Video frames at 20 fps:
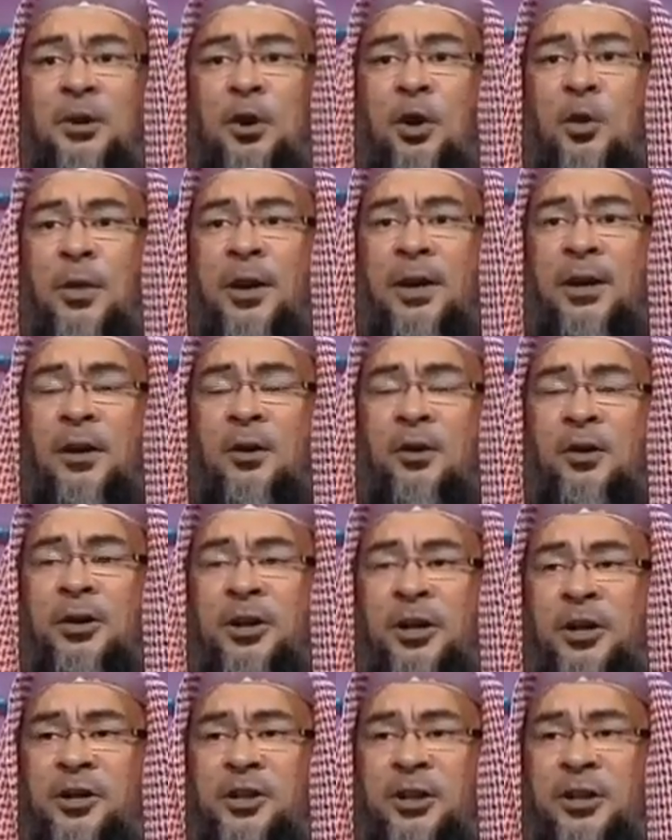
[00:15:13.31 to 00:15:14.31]
going
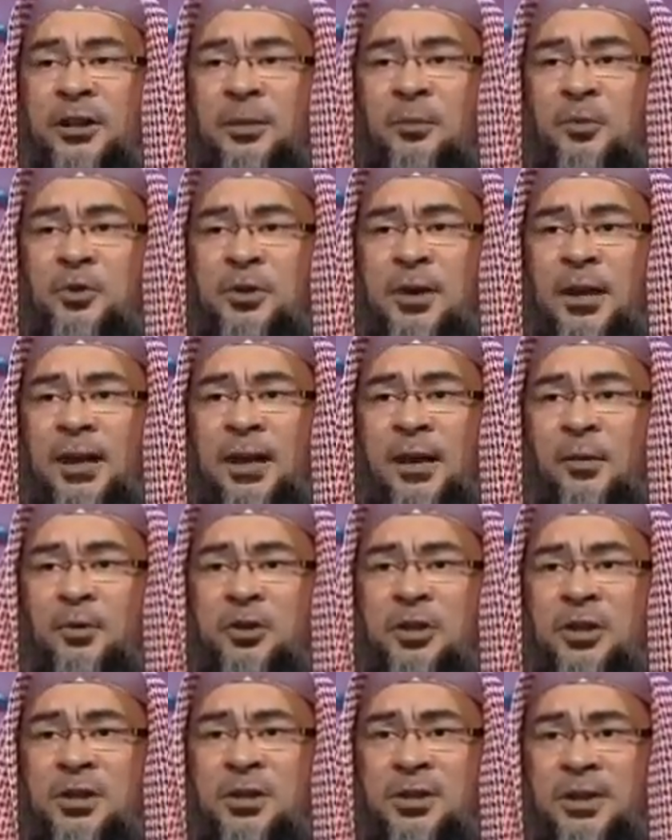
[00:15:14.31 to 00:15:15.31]
and reaching the Musalla,
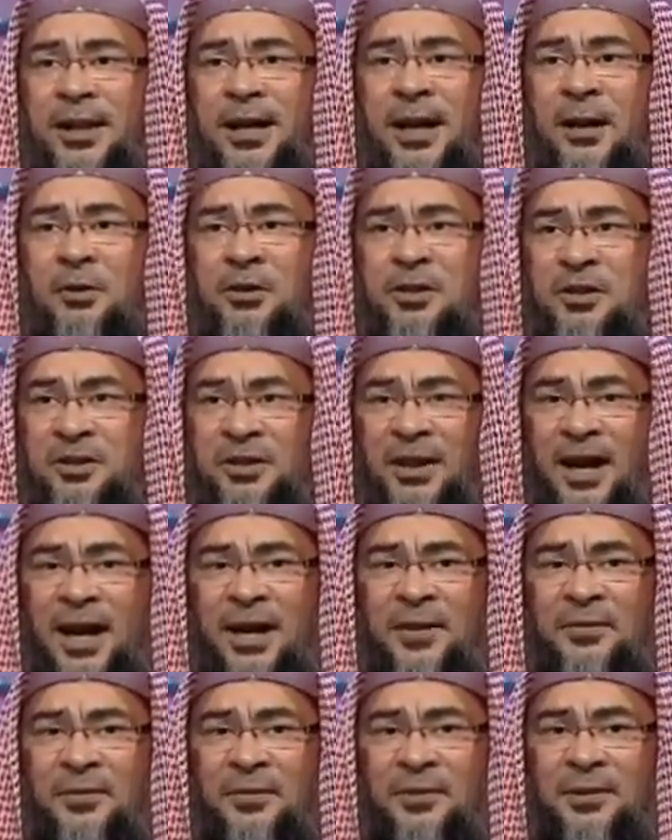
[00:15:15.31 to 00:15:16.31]
which is 3 hours
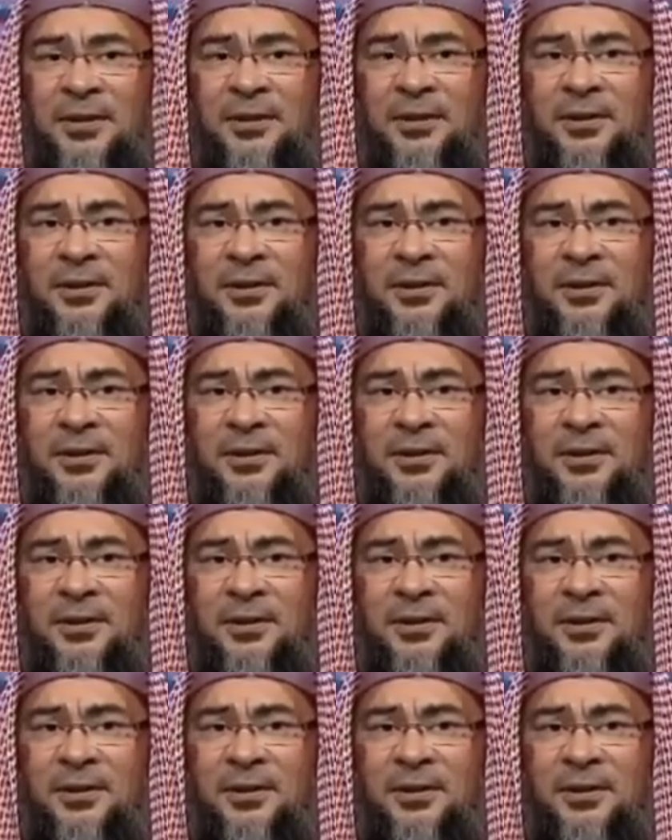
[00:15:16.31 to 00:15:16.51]
drive,